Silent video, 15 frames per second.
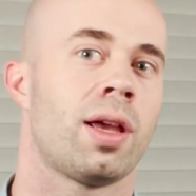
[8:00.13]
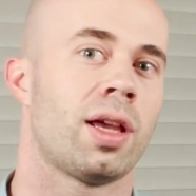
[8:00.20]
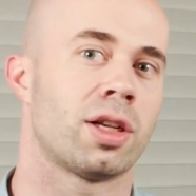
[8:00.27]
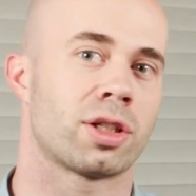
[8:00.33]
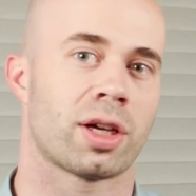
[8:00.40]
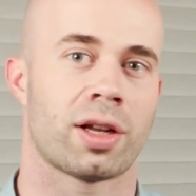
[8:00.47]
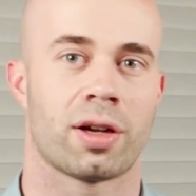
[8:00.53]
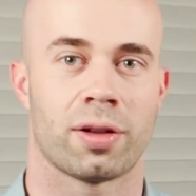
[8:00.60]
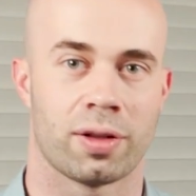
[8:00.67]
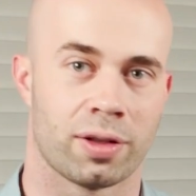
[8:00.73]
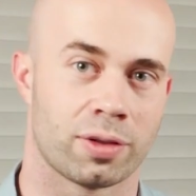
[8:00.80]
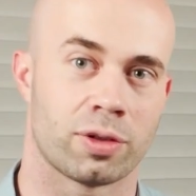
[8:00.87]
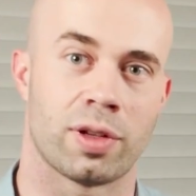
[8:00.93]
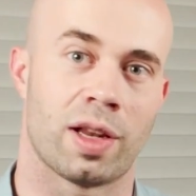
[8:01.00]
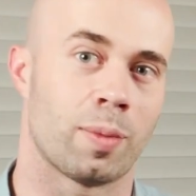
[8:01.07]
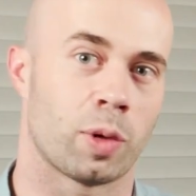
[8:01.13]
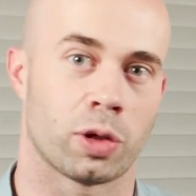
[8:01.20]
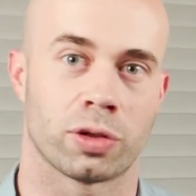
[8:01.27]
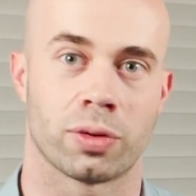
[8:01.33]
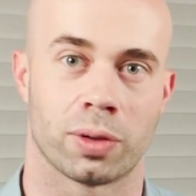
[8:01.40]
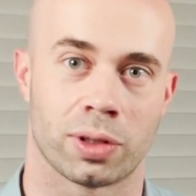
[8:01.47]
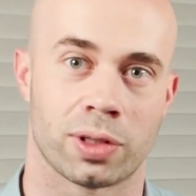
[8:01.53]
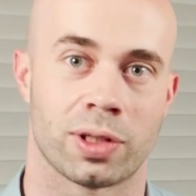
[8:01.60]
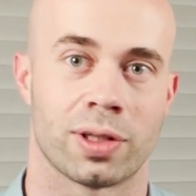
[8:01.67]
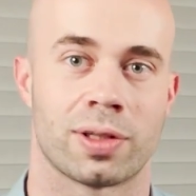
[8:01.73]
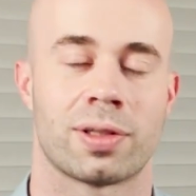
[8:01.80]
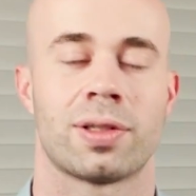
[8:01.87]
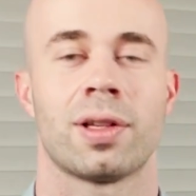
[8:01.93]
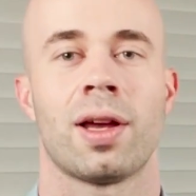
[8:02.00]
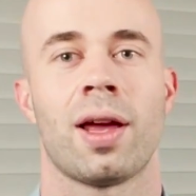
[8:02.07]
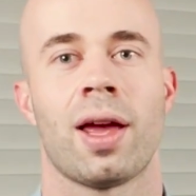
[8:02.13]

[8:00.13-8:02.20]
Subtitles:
In China, this name also exists.